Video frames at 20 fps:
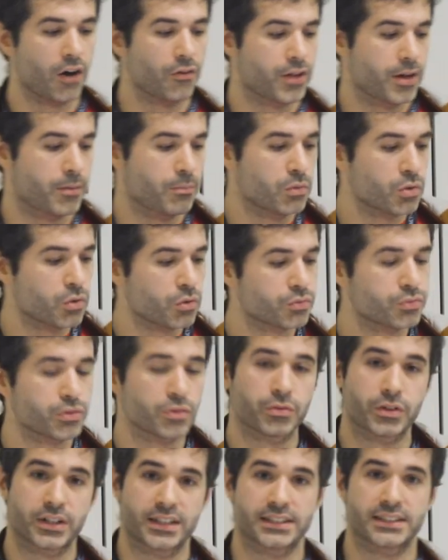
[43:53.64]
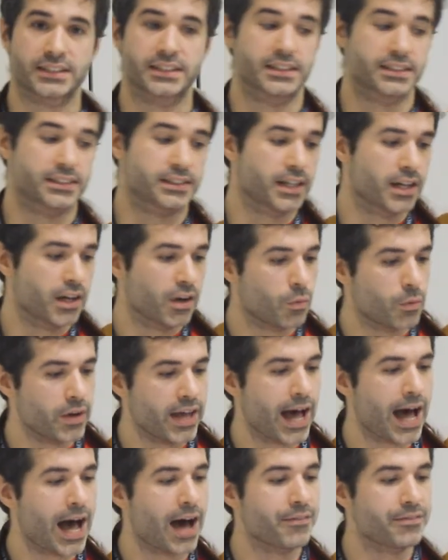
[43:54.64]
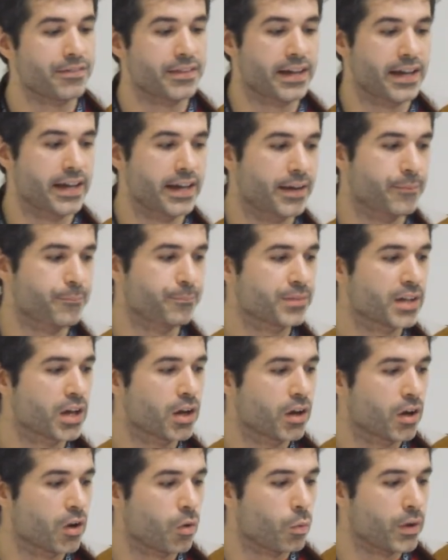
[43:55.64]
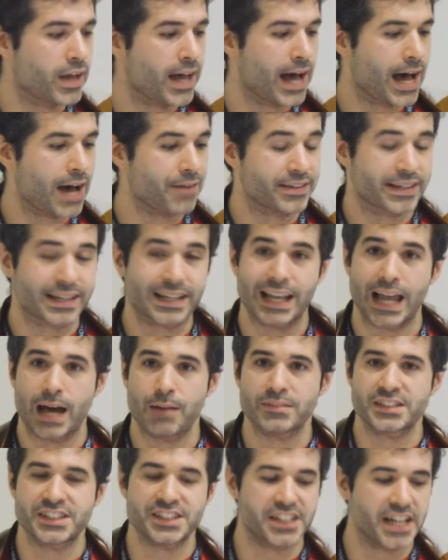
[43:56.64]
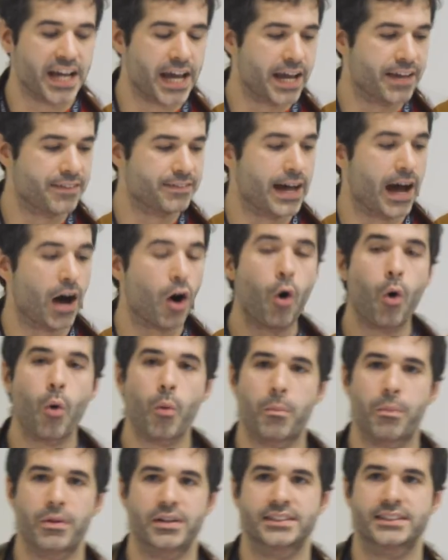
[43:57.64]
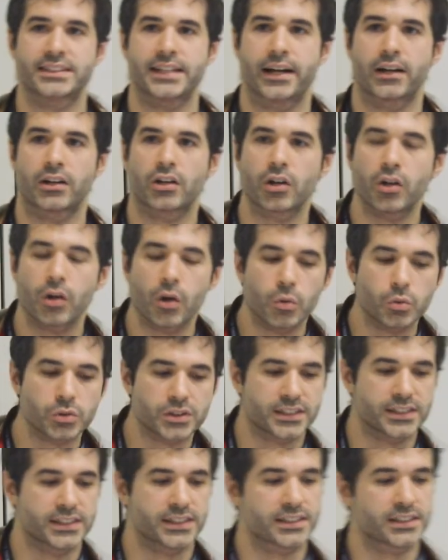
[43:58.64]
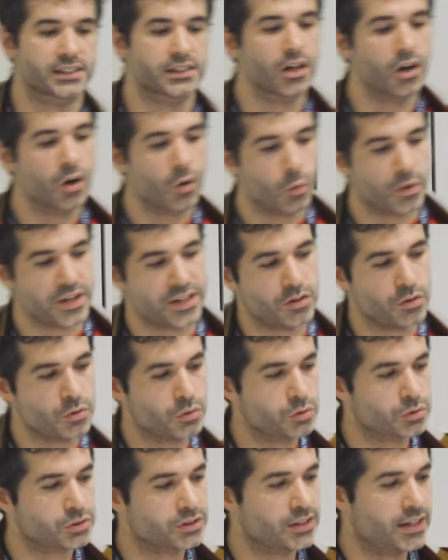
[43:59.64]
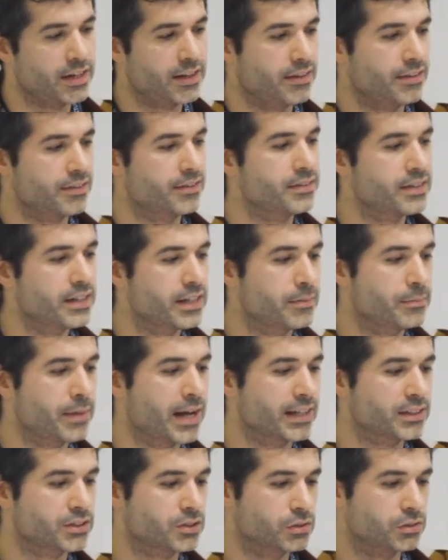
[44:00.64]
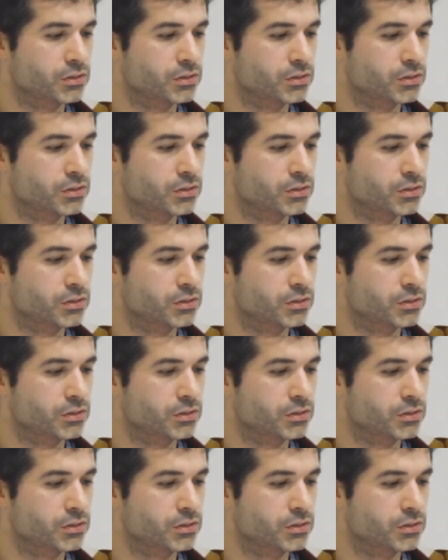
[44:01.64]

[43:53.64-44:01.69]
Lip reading: move. For instance, we have the clamp chain that opens and closes. We use the 3D Max to